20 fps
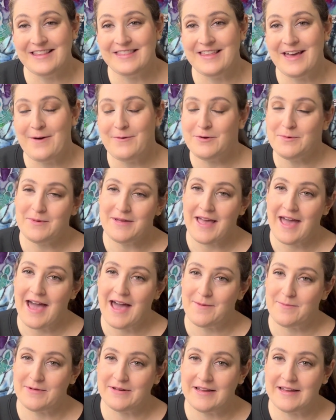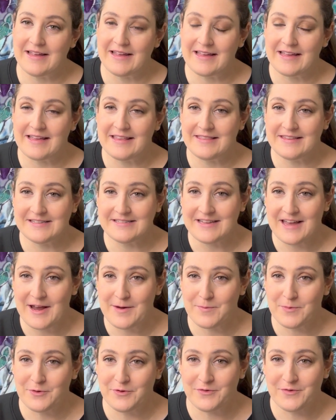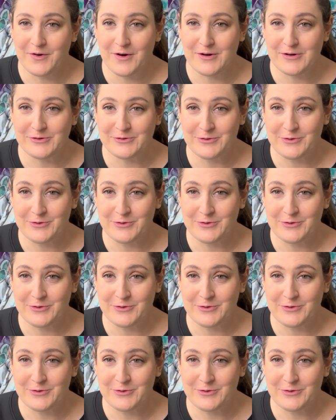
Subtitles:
That will be happening this April 1st